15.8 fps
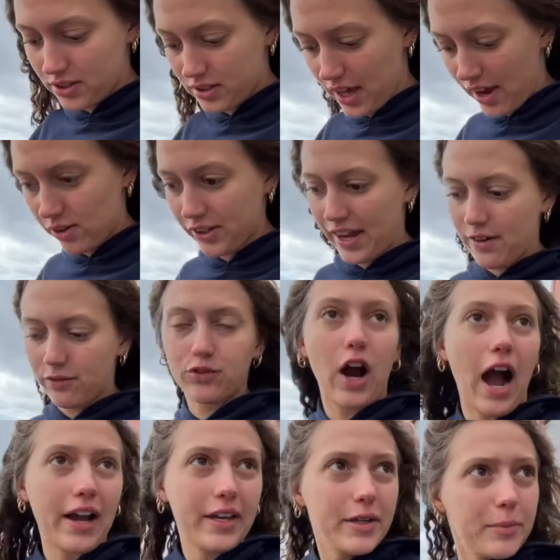They only have
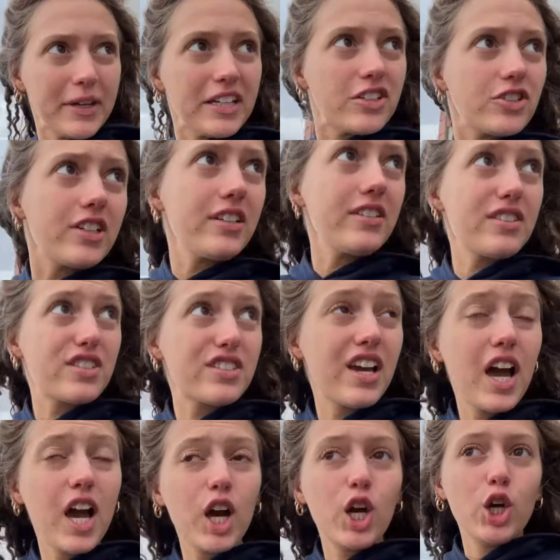rocky beaches,
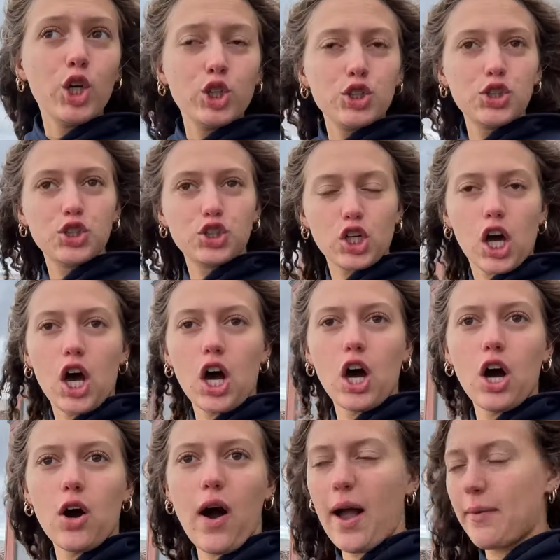so
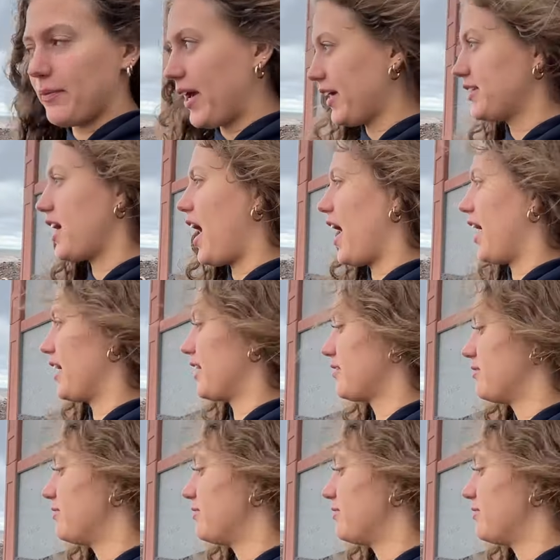I'm like dying.